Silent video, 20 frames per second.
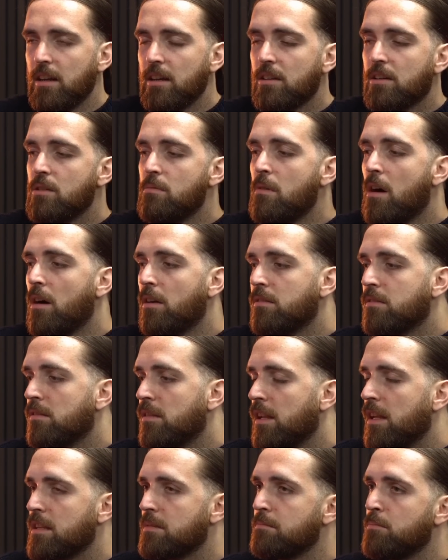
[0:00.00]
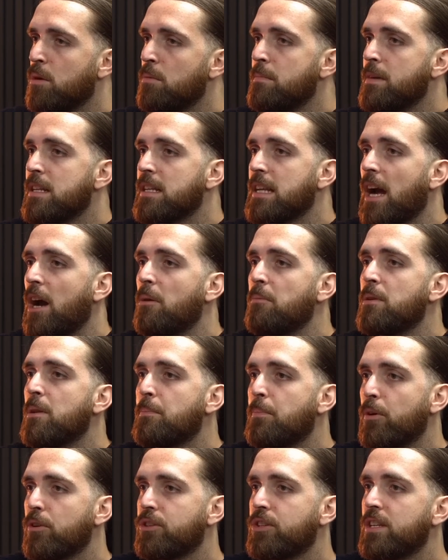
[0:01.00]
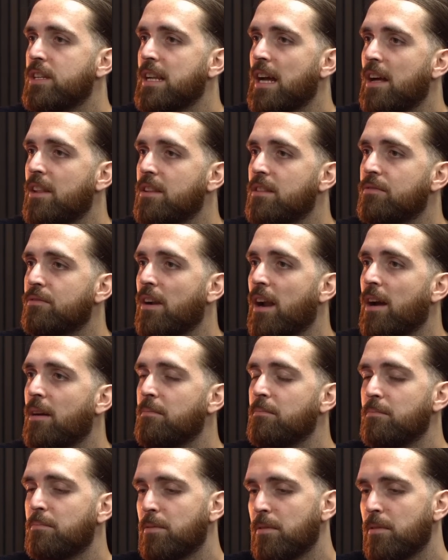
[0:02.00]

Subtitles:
Come on, let mummy help you push it down the ramp.